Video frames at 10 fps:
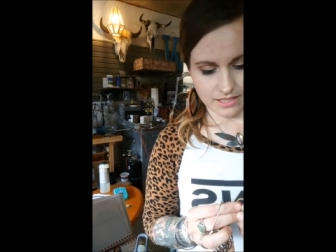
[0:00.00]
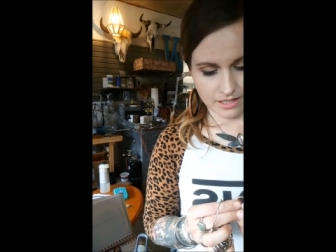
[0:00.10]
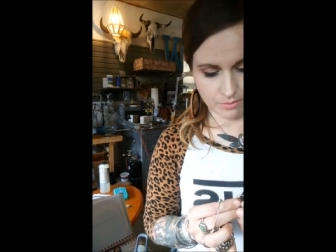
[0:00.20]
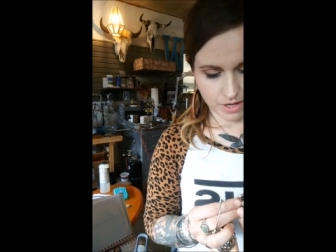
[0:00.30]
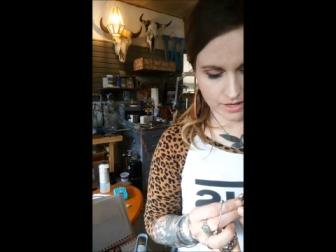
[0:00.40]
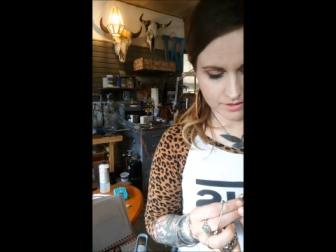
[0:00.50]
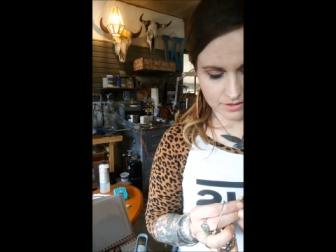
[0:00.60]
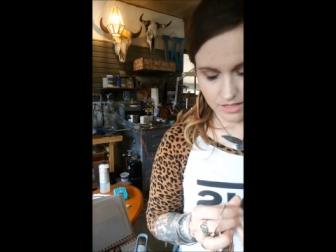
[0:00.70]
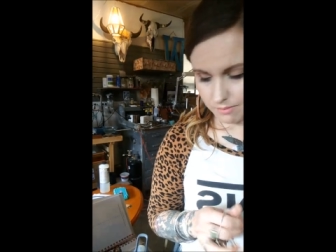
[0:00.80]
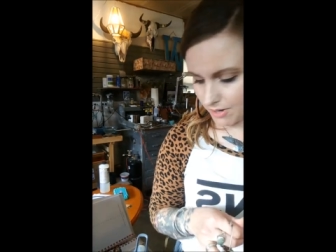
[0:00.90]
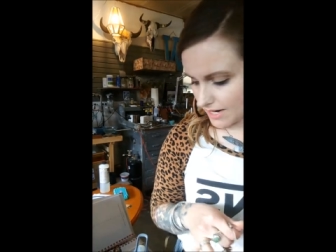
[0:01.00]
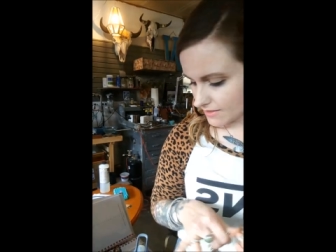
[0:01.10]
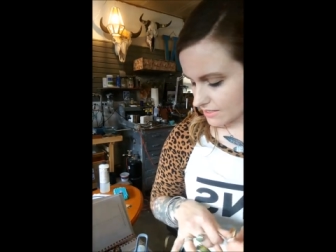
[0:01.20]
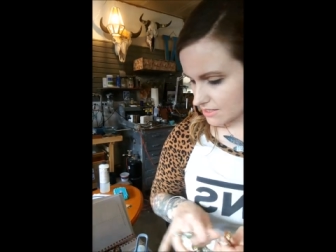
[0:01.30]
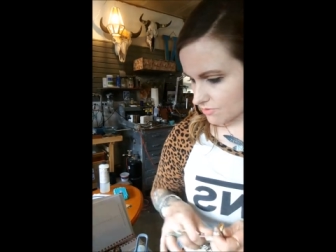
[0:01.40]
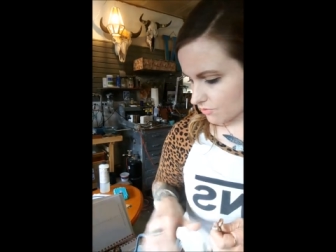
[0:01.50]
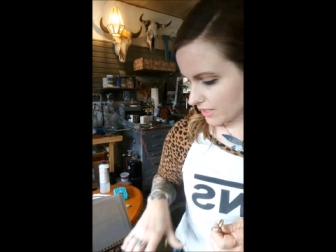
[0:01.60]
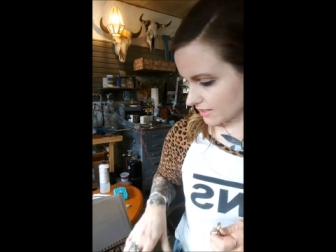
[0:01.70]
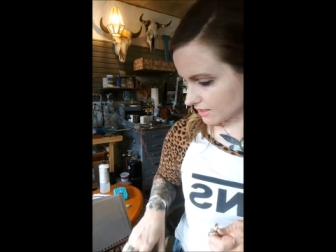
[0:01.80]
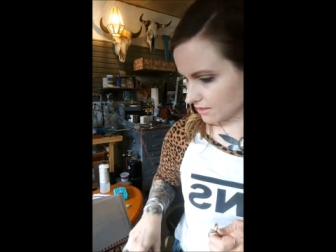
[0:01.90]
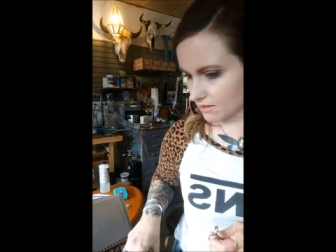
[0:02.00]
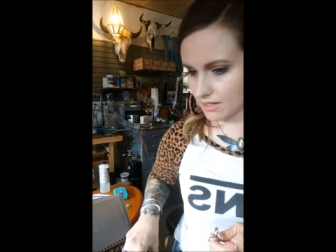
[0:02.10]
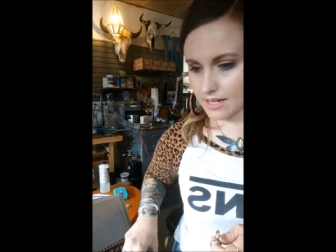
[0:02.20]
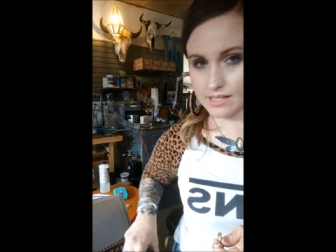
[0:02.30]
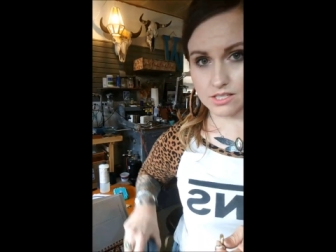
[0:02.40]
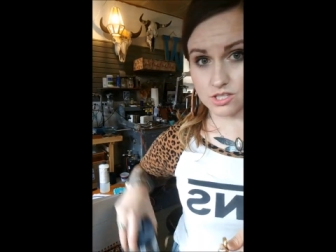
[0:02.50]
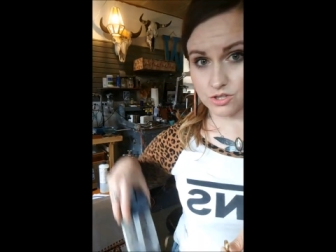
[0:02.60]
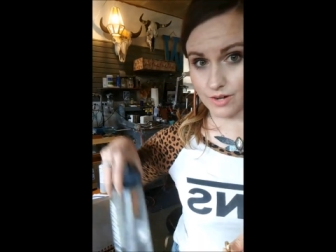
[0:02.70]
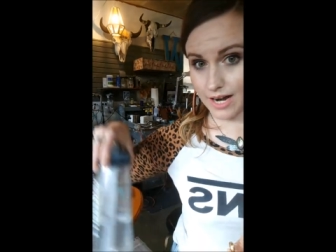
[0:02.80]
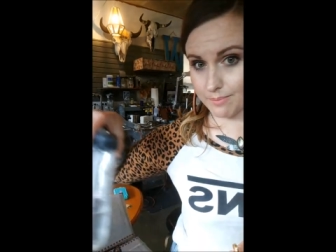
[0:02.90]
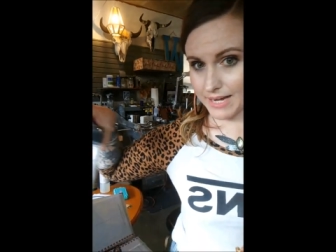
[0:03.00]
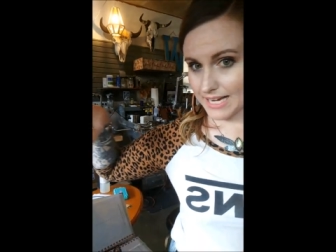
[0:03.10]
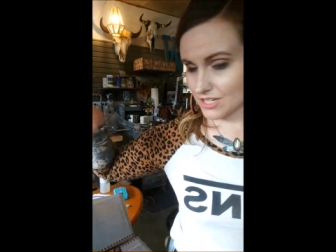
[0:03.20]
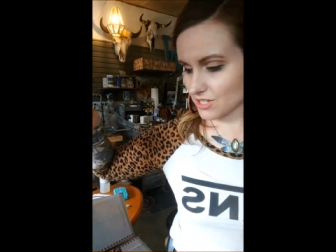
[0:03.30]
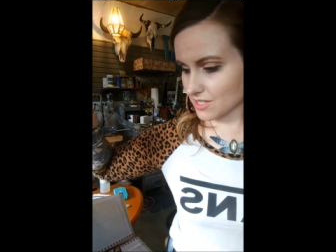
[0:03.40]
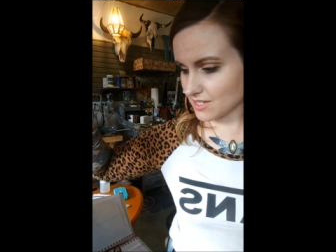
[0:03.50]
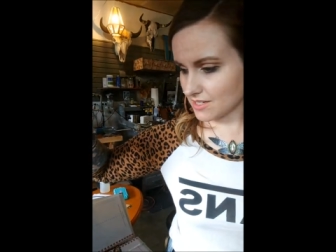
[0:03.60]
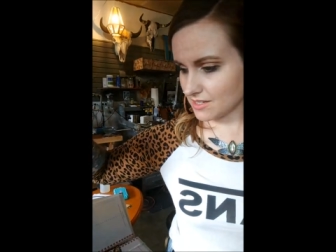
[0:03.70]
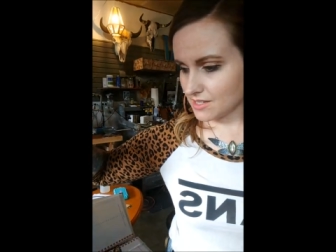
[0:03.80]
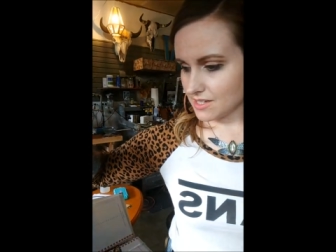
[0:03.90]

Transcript: I bought I bought this ring as scrap actually